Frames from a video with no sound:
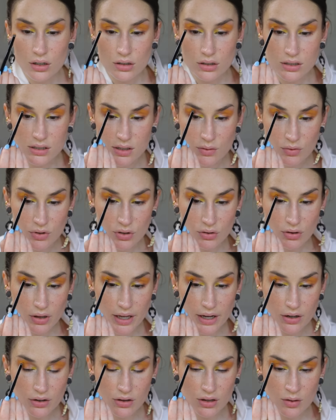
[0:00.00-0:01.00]
because then when you
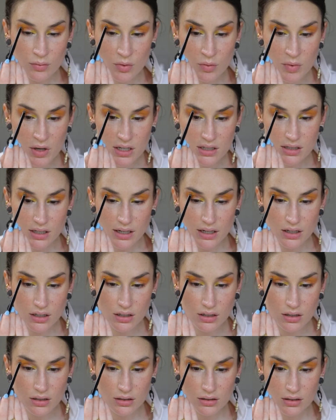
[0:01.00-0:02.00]
layer them it makes like
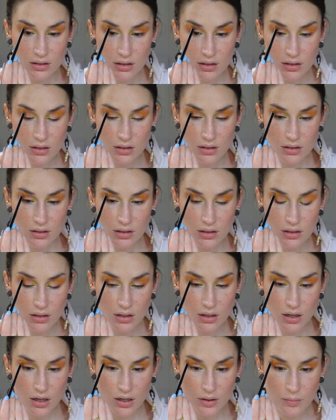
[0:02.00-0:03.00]
an
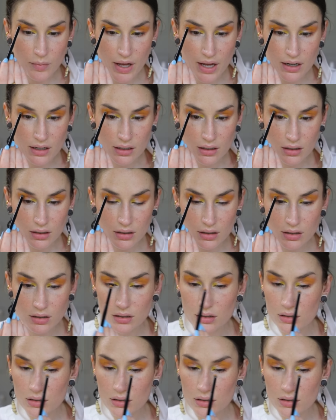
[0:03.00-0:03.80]
automatic